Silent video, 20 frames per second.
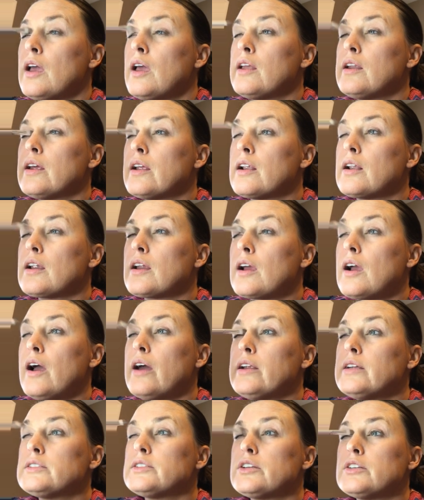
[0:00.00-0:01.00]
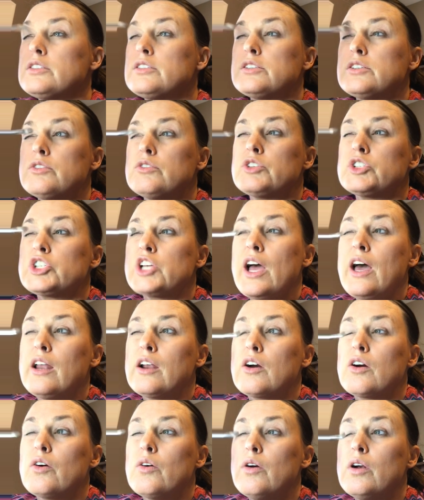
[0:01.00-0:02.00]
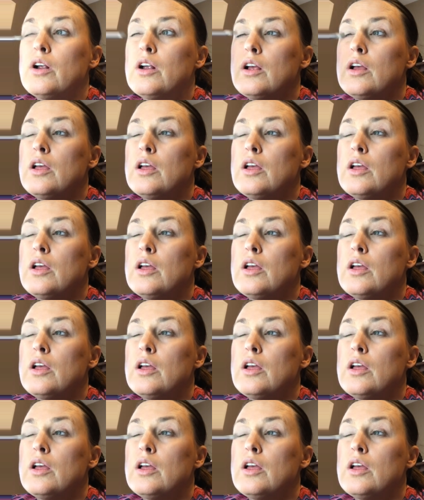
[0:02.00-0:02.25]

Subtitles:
And it kind of turns to a shadow,